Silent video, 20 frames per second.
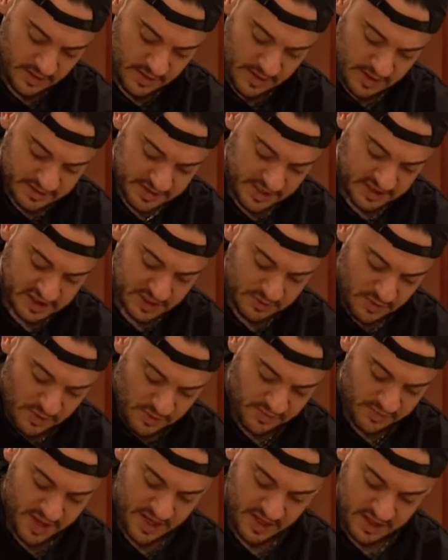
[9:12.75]
Essentially what
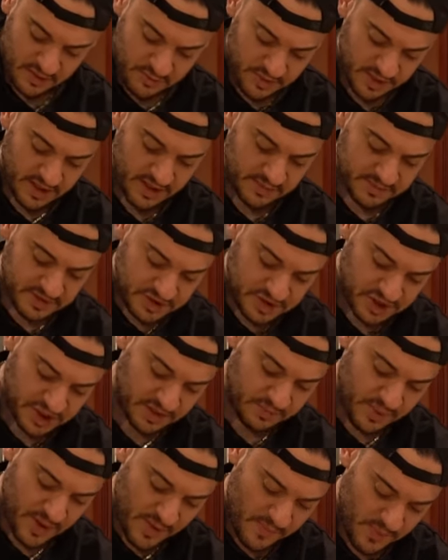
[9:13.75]
we're making when it comes to
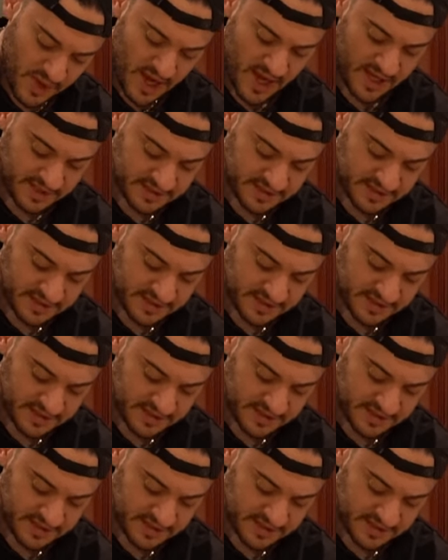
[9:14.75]
chicken pot pie